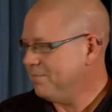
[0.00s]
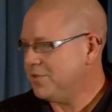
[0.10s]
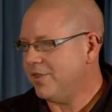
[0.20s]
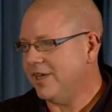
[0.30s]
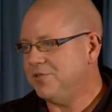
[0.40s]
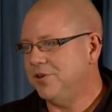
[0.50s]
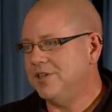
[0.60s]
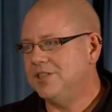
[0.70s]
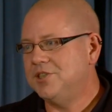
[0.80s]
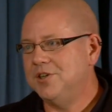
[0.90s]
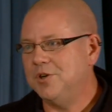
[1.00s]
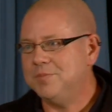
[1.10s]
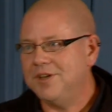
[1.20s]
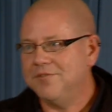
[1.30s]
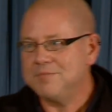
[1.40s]
So thanks for your attention. Hope
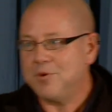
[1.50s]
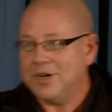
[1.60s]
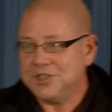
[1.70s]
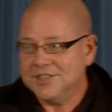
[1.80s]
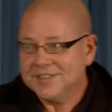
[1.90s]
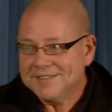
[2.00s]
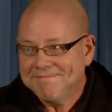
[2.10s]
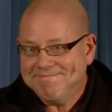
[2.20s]
to have some questions.